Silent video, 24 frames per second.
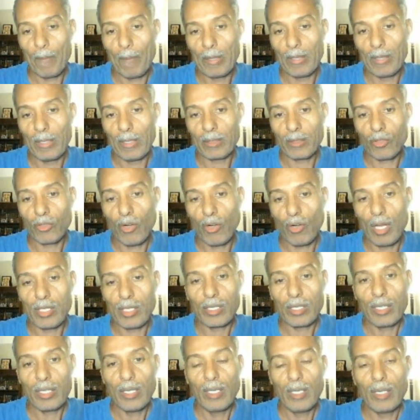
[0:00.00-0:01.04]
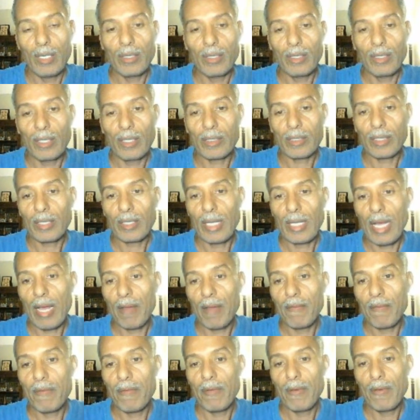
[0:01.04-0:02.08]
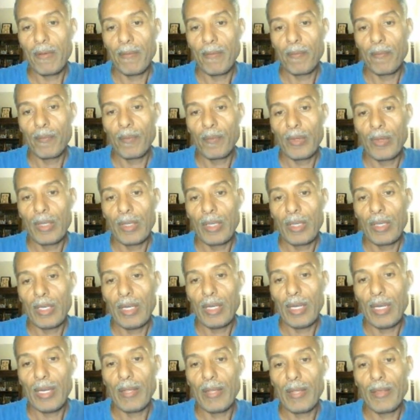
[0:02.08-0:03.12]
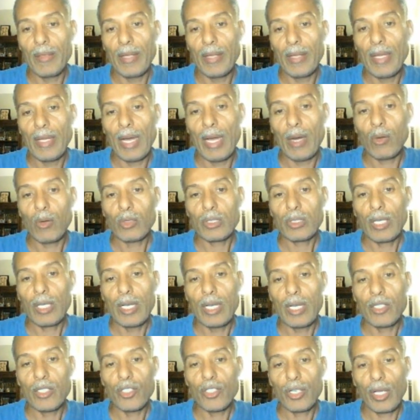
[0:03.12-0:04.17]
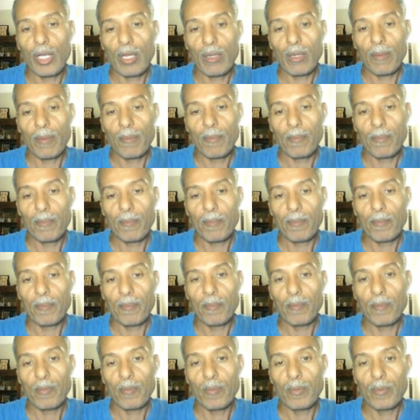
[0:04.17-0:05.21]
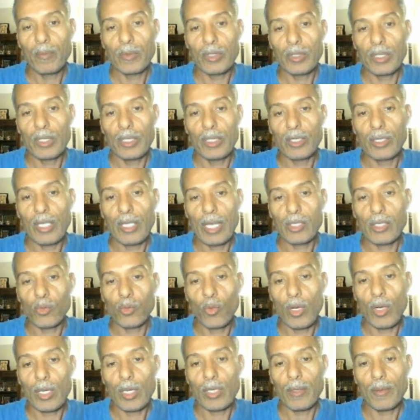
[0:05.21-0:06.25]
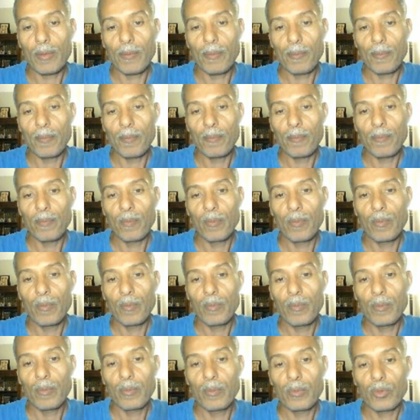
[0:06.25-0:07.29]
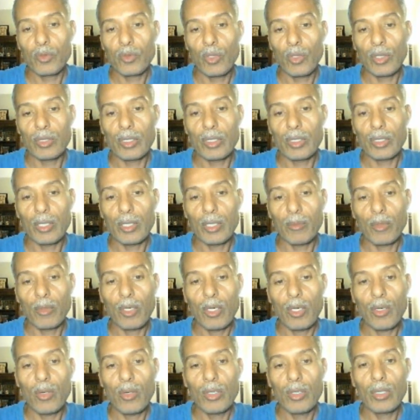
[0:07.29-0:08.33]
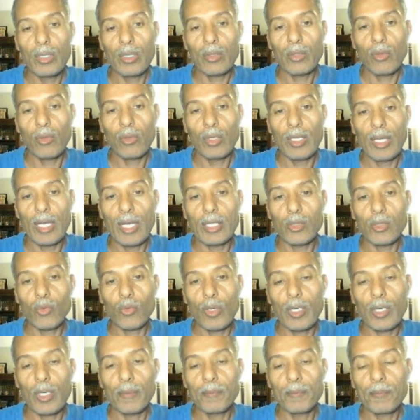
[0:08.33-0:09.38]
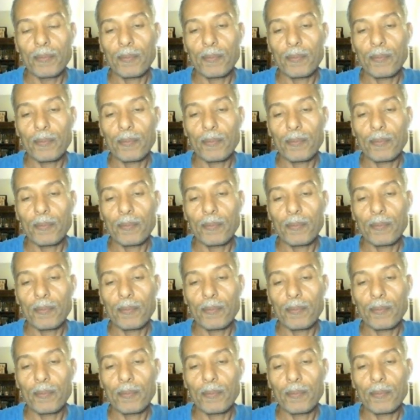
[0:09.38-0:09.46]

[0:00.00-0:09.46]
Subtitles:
electrons does it have in the outside shell? So it has one. So as you keep going, it only has one.